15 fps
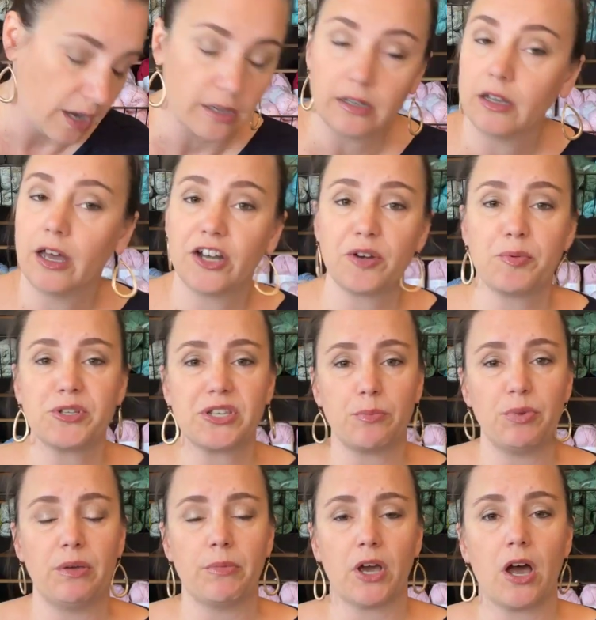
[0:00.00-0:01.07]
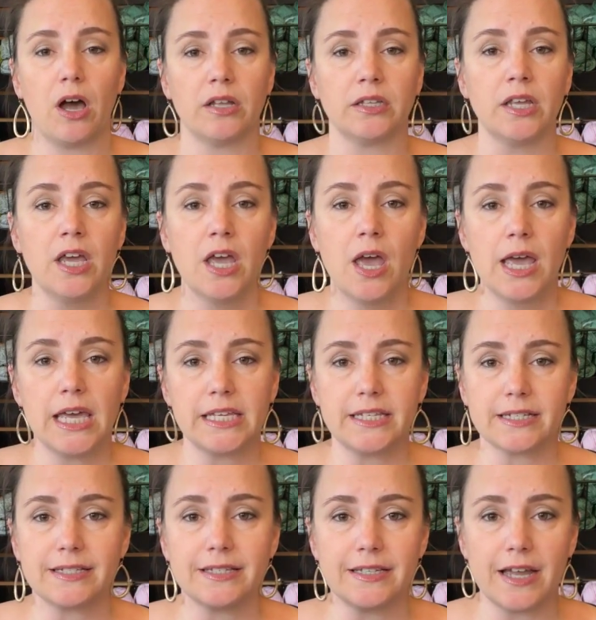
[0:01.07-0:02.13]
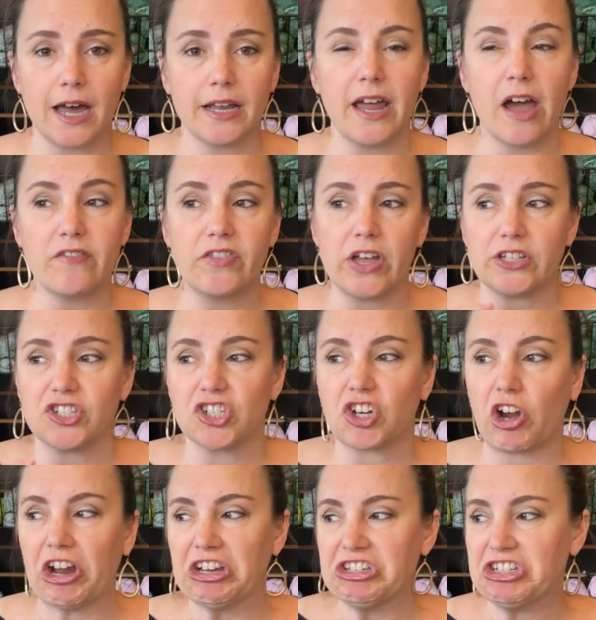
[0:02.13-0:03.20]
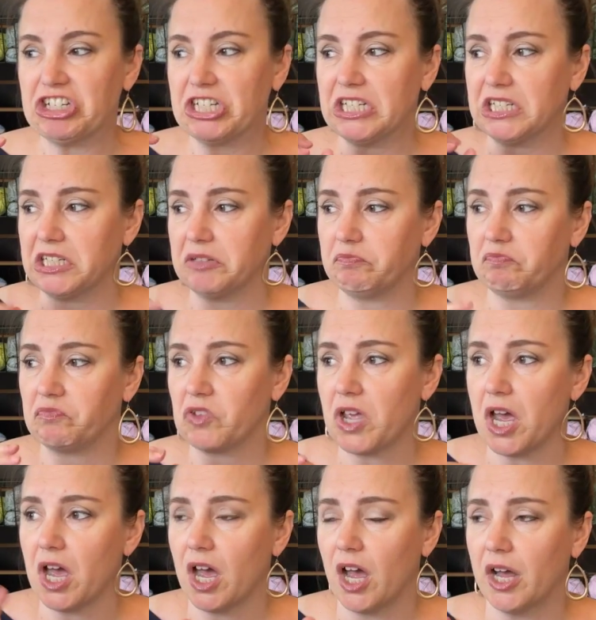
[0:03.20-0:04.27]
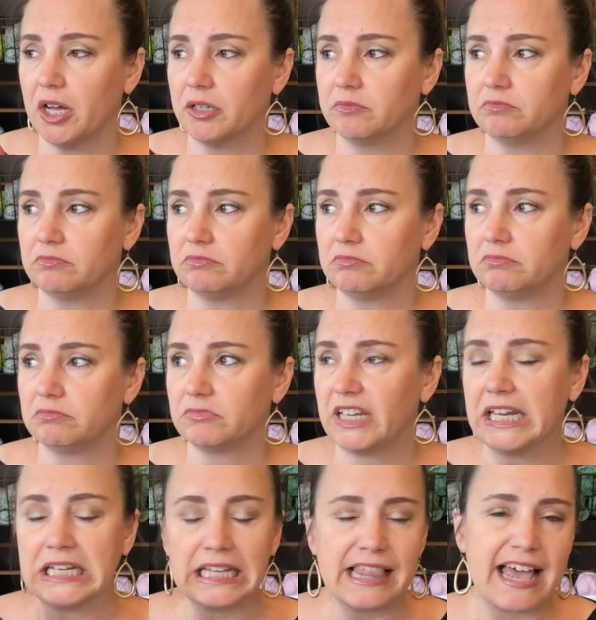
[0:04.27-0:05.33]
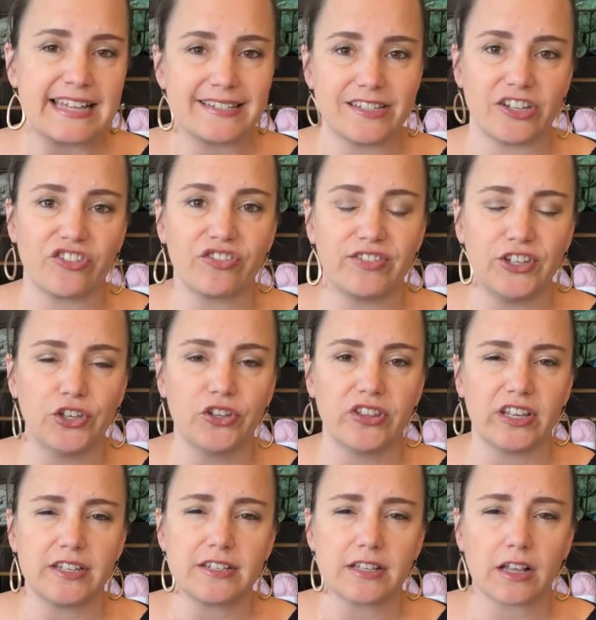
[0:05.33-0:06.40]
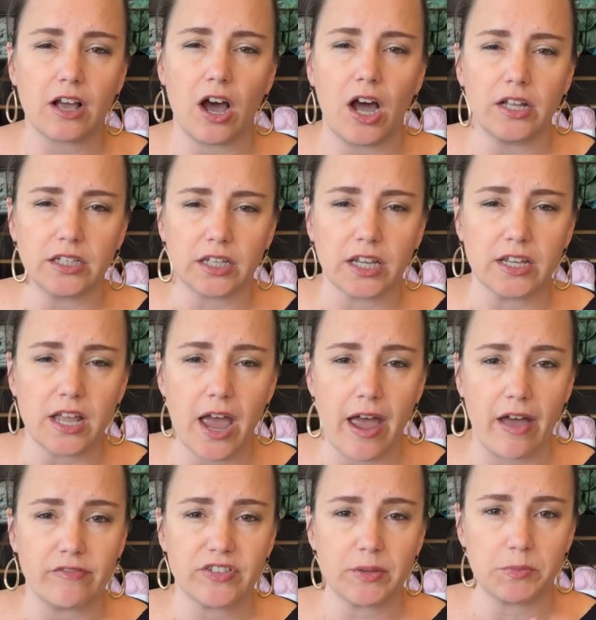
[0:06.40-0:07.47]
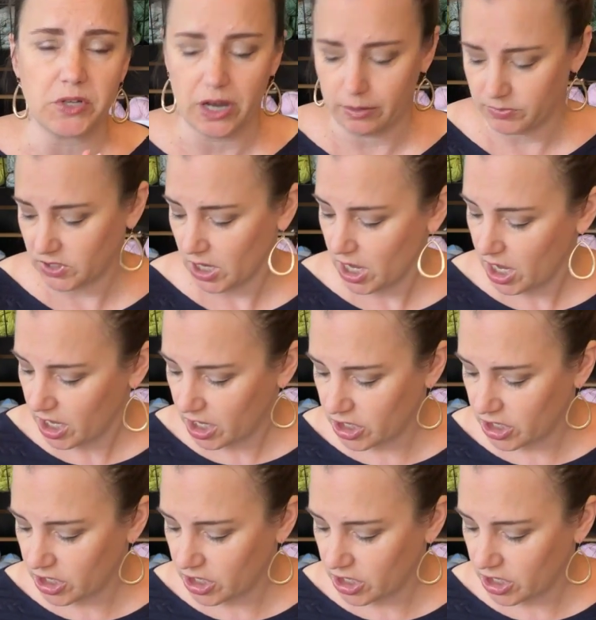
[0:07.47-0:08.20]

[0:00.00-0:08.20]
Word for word: Yeah, 100% Pima cotton. It does not have that scratchy, um, inelastic feel that cotton can have sometimes.